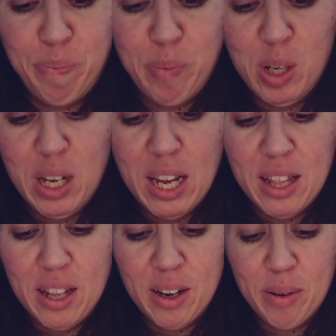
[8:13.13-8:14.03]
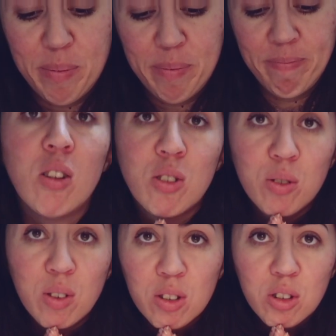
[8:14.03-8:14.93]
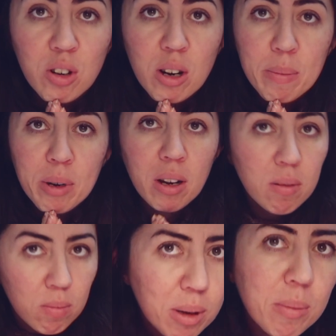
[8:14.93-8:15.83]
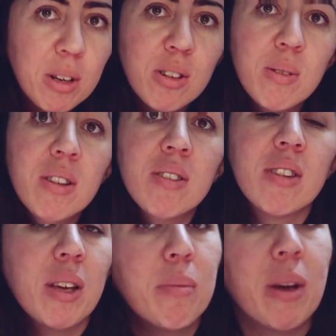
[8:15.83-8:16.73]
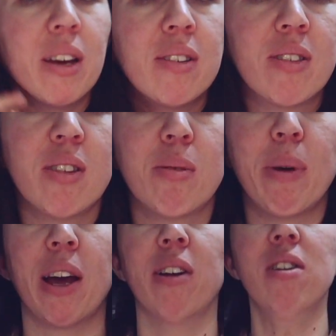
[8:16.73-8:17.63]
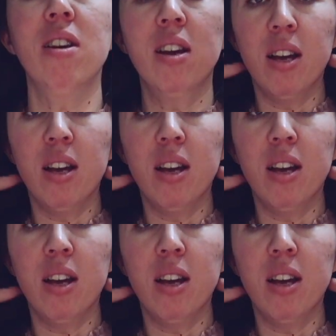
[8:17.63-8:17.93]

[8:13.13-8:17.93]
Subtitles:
we're getting there. Also for the skirt, I'm not doing the same as this pattern.